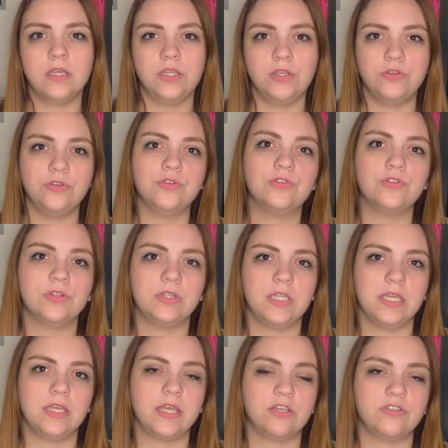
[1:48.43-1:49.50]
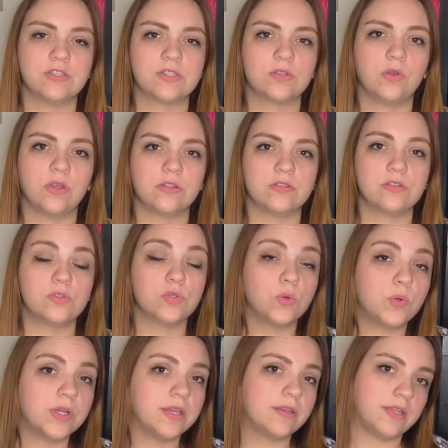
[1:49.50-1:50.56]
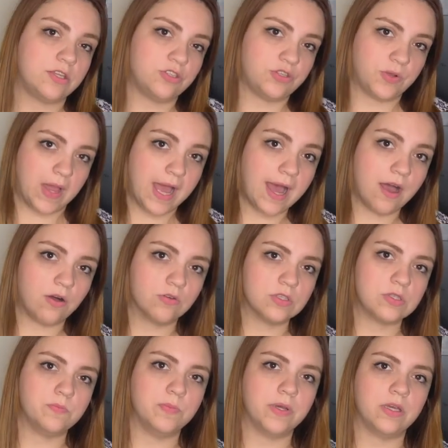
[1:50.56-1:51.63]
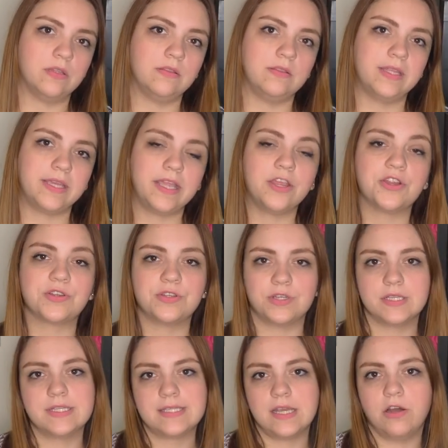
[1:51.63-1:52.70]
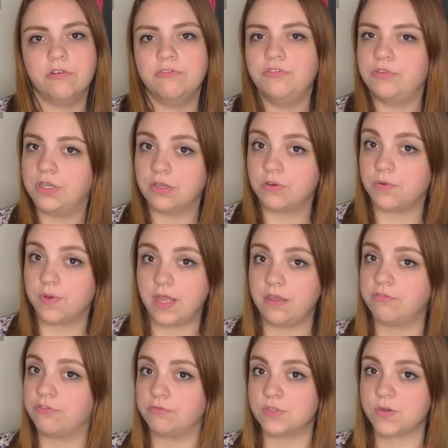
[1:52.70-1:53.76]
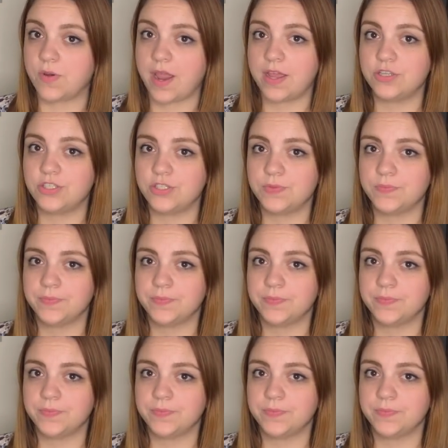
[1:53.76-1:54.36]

You usually can just get sorted into a house, but the character itself you can create from scratch.